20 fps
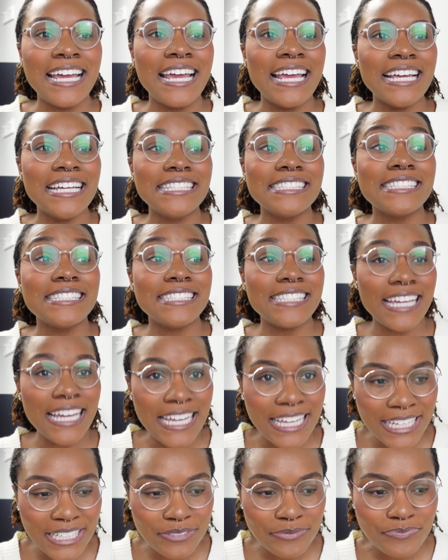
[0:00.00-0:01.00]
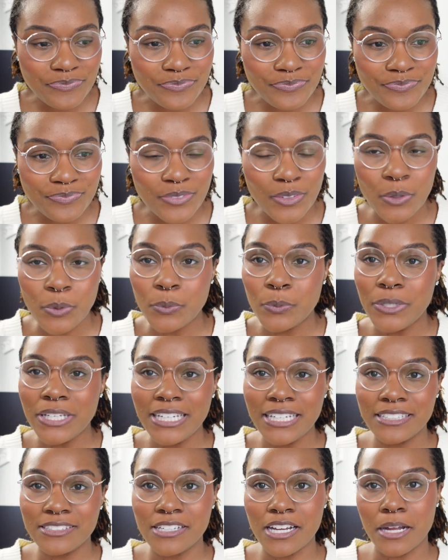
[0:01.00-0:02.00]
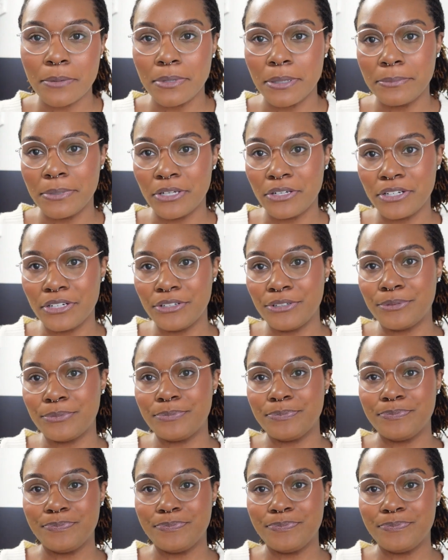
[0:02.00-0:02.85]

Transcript: And today we need to talk about BetterHelp.